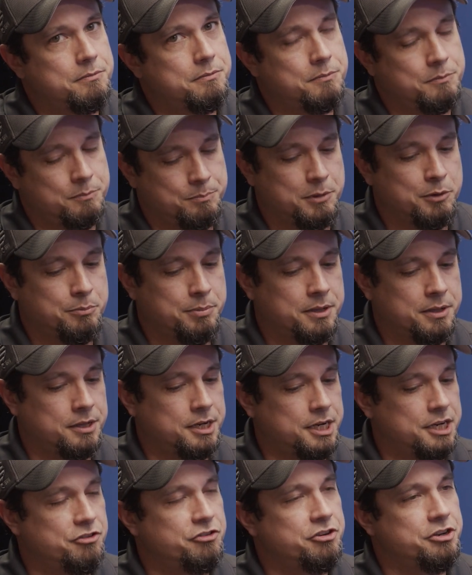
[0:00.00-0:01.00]

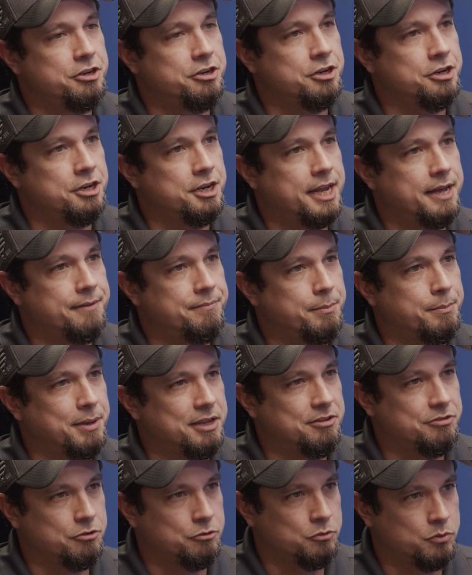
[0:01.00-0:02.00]
mobility, she didn't have the
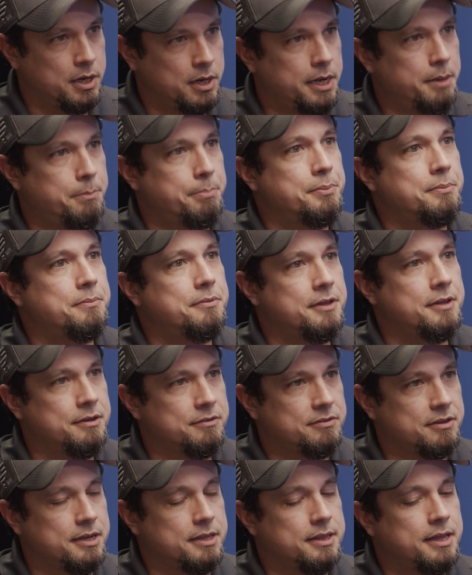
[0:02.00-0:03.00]
best grip,
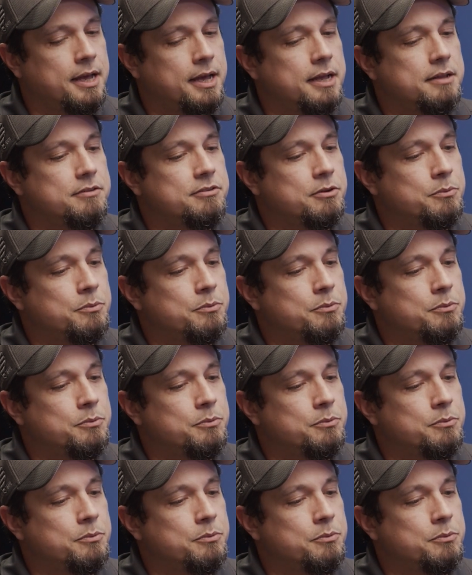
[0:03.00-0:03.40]
things like that.